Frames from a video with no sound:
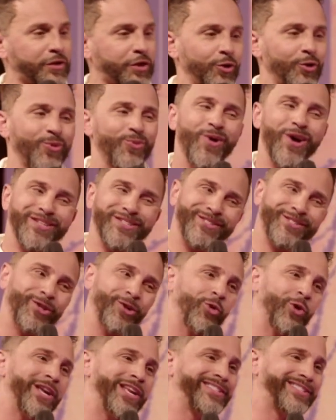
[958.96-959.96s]
2, wasn't
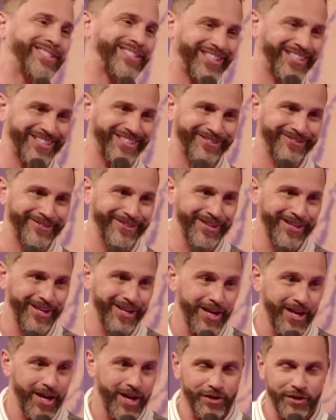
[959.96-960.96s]
so easy.
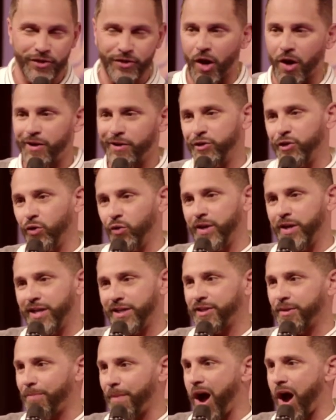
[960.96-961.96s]
Started doing
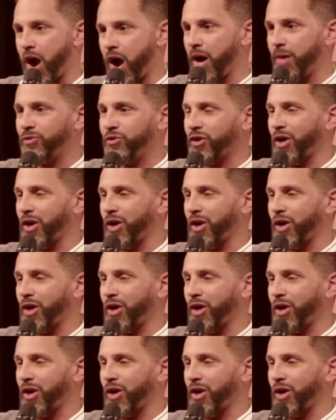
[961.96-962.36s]
this and my arm